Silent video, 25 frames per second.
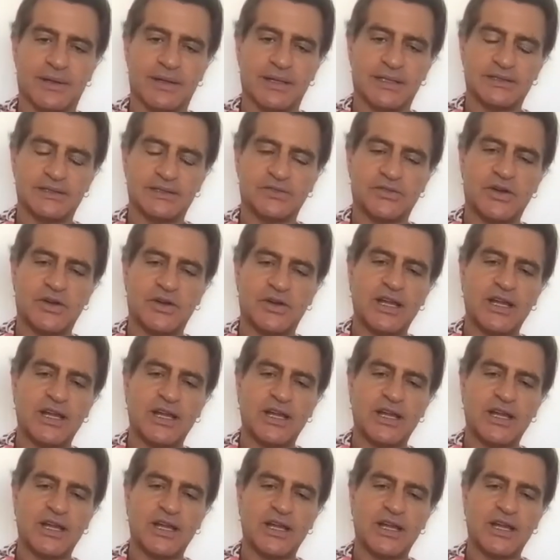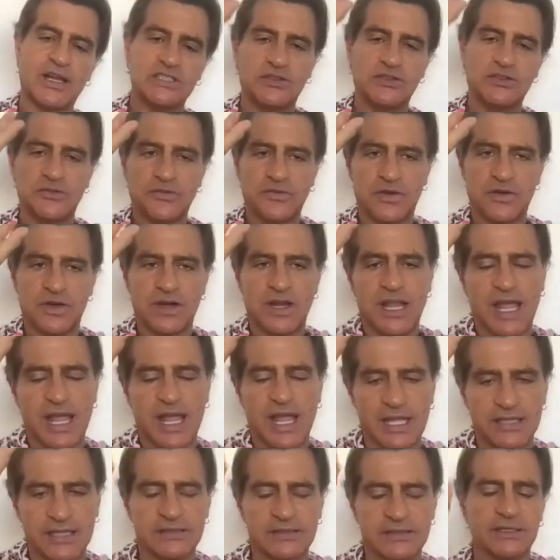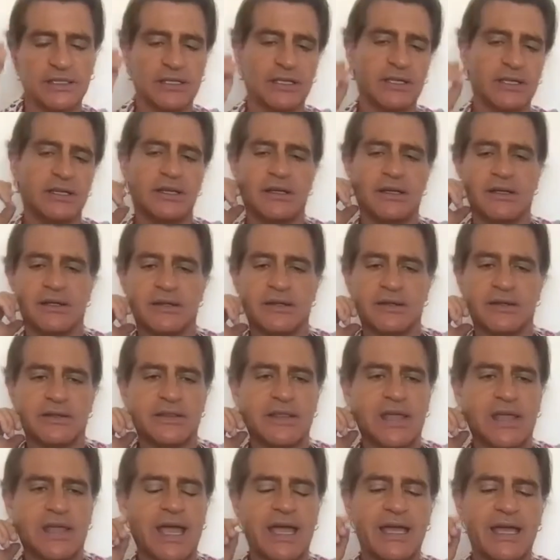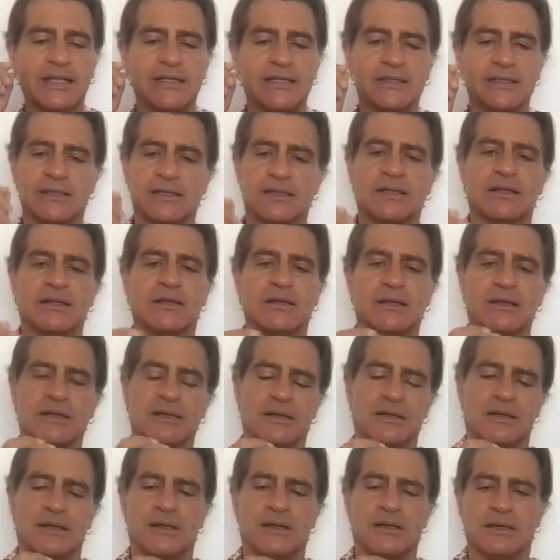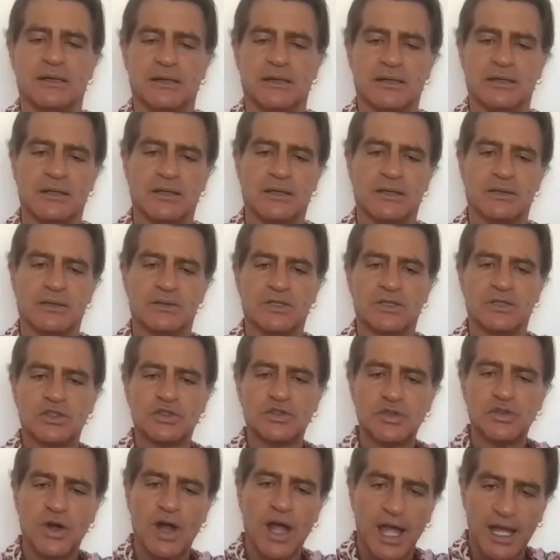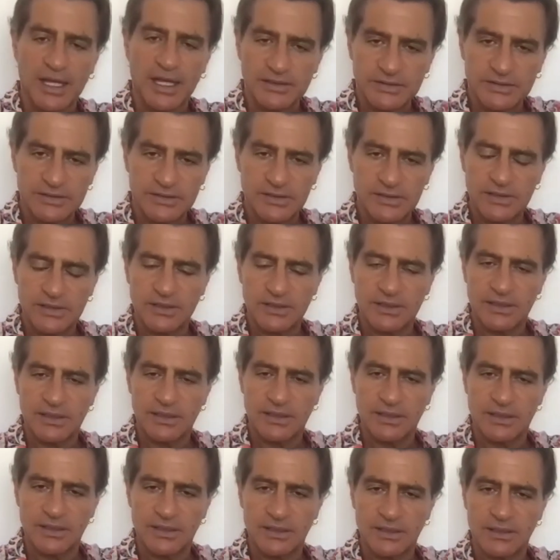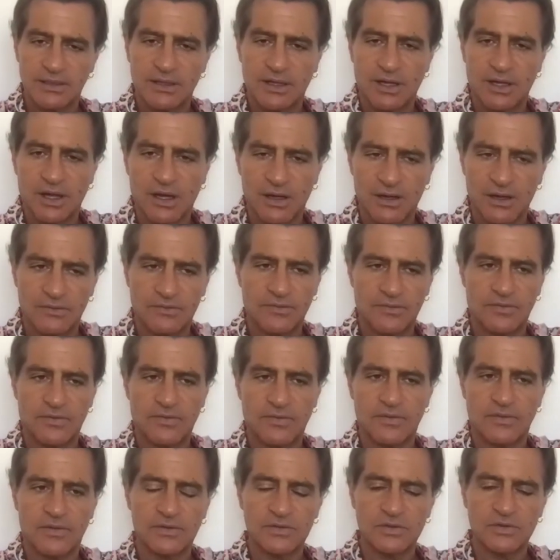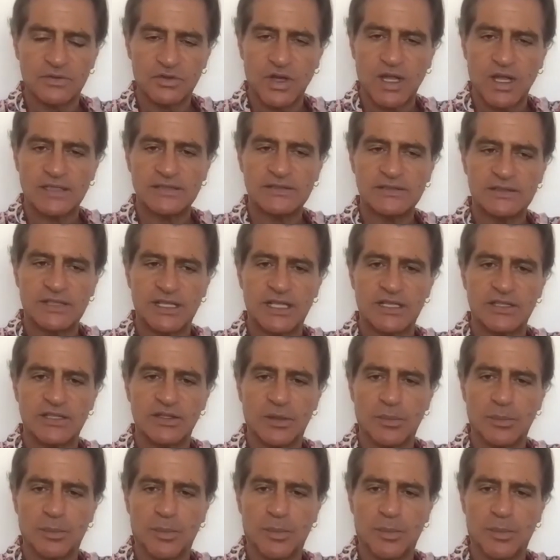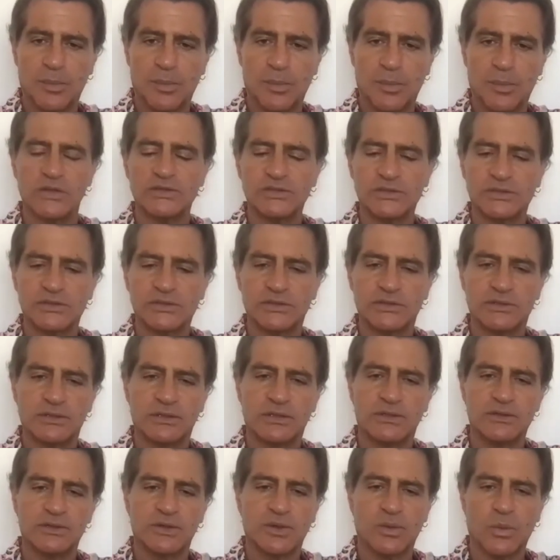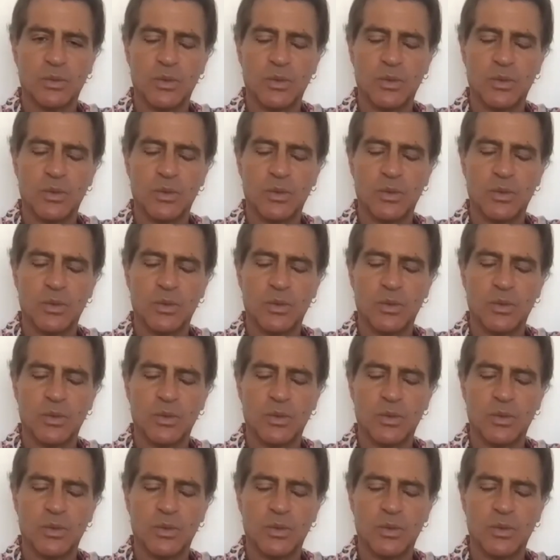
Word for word: it's very easy to forget that the trust of trusting the boss the